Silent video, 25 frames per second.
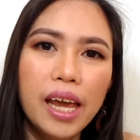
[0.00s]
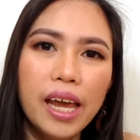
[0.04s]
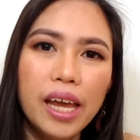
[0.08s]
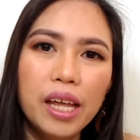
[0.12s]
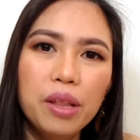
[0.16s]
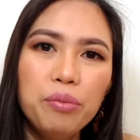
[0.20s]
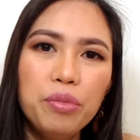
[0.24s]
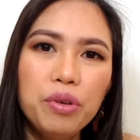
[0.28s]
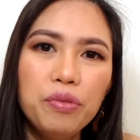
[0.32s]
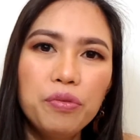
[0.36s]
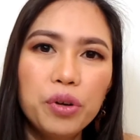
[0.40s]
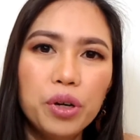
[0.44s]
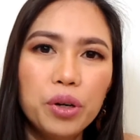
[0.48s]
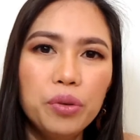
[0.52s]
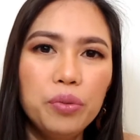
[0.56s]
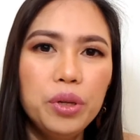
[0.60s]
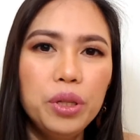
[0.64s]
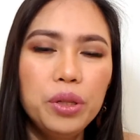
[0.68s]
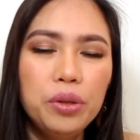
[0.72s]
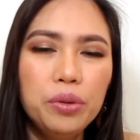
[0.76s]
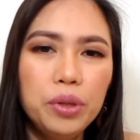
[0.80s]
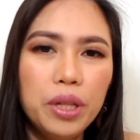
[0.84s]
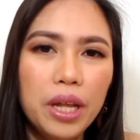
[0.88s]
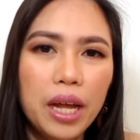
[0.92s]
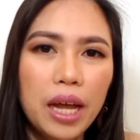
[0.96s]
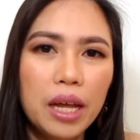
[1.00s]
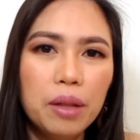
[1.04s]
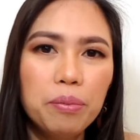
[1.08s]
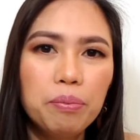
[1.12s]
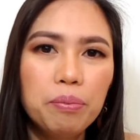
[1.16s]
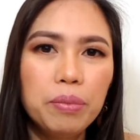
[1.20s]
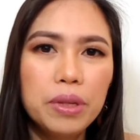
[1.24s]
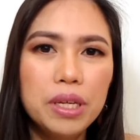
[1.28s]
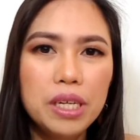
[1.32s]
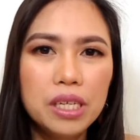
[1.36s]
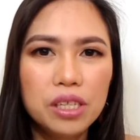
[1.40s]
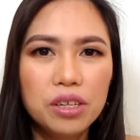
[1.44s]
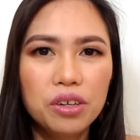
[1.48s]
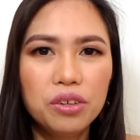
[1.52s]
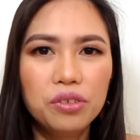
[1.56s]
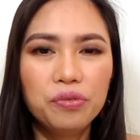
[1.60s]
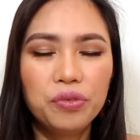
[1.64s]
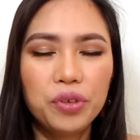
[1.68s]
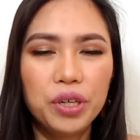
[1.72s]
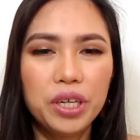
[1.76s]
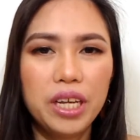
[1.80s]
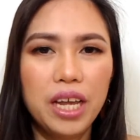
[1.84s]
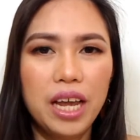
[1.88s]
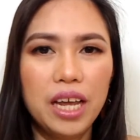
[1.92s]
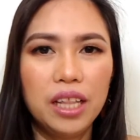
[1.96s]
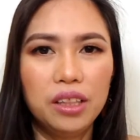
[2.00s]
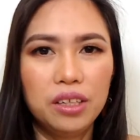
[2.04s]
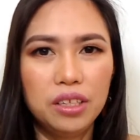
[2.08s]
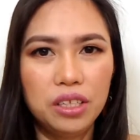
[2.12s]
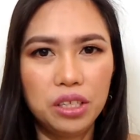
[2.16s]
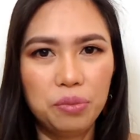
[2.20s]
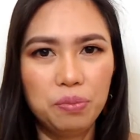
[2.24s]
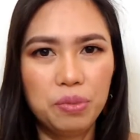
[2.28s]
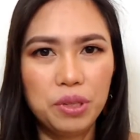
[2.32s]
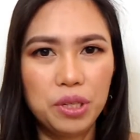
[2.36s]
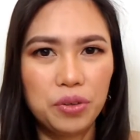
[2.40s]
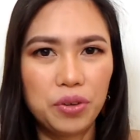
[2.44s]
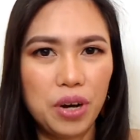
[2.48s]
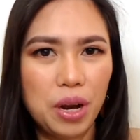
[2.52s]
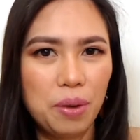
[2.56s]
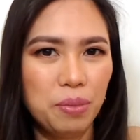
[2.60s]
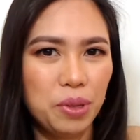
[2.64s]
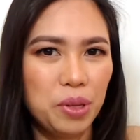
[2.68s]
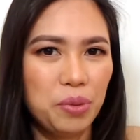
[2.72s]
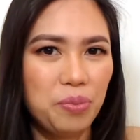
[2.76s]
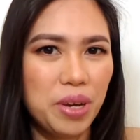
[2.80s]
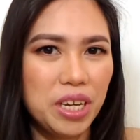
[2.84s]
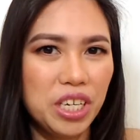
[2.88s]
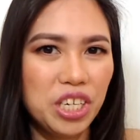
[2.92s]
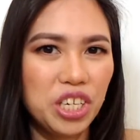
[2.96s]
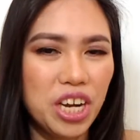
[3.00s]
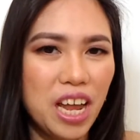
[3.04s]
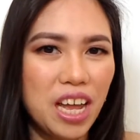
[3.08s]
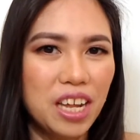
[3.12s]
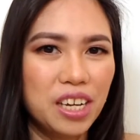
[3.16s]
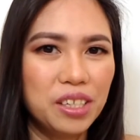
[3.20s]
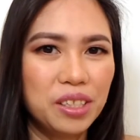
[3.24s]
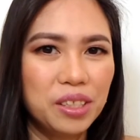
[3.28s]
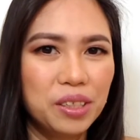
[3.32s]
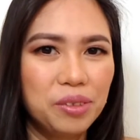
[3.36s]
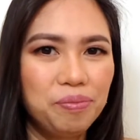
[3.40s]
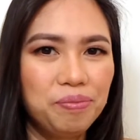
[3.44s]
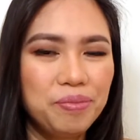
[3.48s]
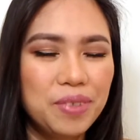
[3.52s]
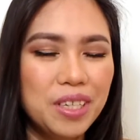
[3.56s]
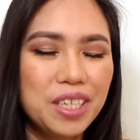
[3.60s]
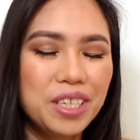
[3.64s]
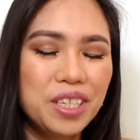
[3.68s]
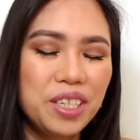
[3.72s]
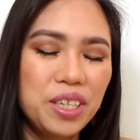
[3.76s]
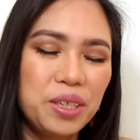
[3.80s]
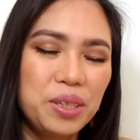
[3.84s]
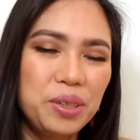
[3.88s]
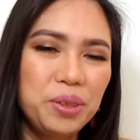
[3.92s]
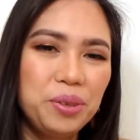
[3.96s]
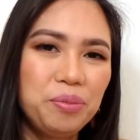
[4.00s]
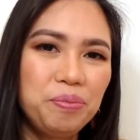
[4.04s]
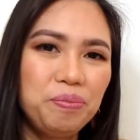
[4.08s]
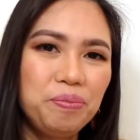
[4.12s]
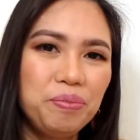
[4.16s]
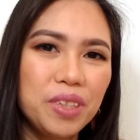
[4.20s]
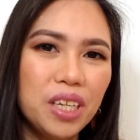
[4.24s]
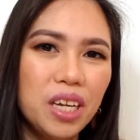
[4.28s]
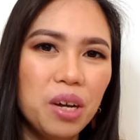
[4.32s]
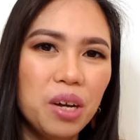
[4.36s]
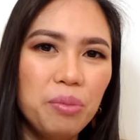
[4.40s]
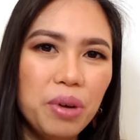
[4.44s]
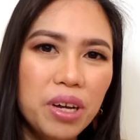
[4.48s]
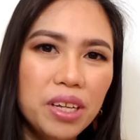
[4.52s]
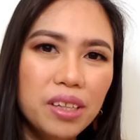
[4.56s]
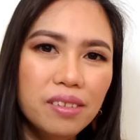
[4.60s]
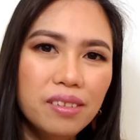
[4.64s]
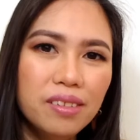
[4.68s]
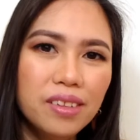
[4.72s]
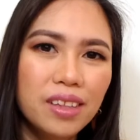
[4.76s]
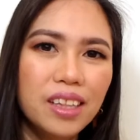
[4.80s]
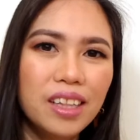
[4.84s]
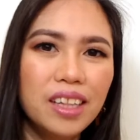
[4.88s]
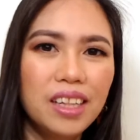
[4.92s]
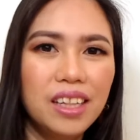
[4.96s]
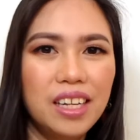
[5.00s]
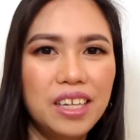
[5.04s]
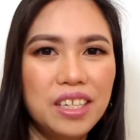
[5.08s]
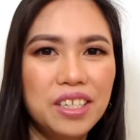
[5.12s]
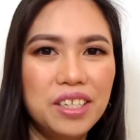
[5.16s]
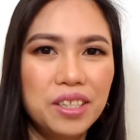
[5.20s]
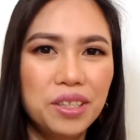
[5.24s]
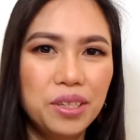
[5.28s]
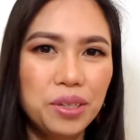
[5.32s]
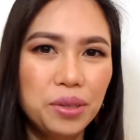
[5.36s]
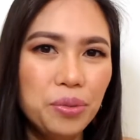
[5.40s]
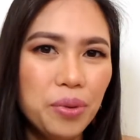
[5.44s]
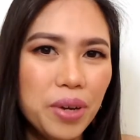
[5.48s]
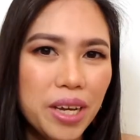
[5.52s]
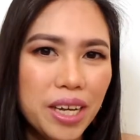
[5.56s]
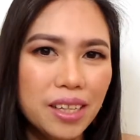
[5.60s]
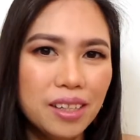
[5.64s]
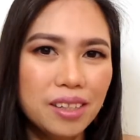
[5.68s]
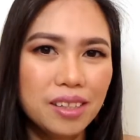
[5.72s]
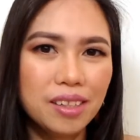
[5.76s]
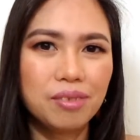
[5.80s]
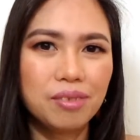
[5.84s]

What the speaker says: And before we do that, please don't forget to subscribe to my channel. So come on, let's do it.